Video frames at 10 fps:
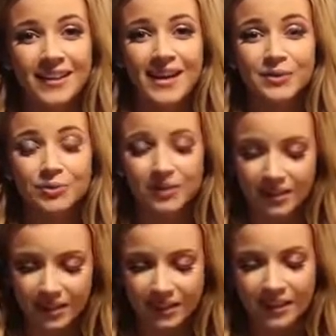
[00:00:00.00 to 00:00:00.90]
I
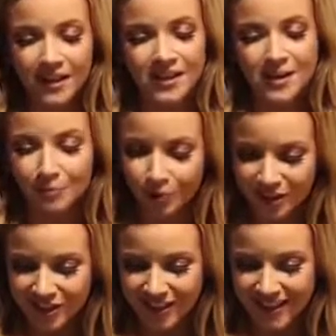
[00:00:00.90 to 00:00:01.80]
really
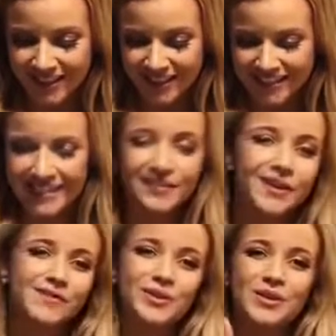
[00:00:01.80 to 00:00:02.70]
appreciate it, and I
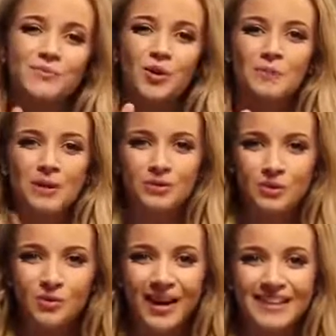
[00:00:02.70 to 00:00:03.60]
love learning more about
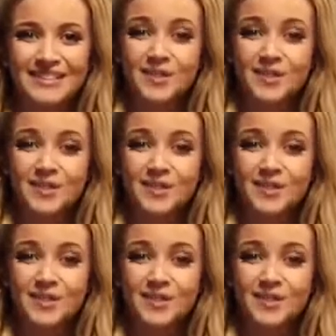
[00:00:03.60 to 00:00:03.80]
you guys.